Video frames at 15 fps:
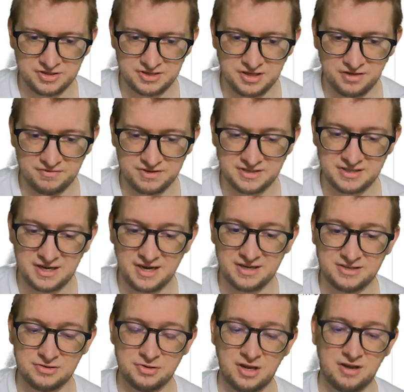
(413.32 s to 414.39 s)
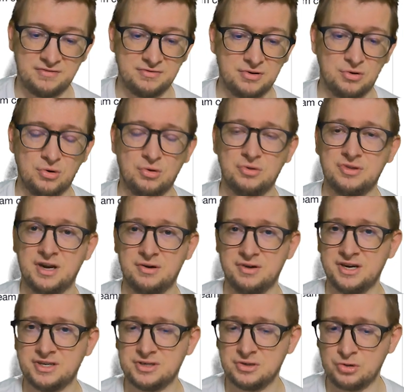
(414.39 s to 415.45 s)
itself is nice. You have the whole
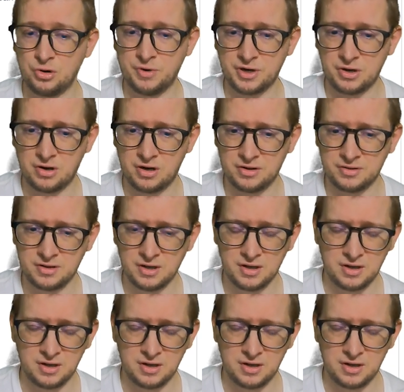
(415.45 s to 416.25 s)
narration going on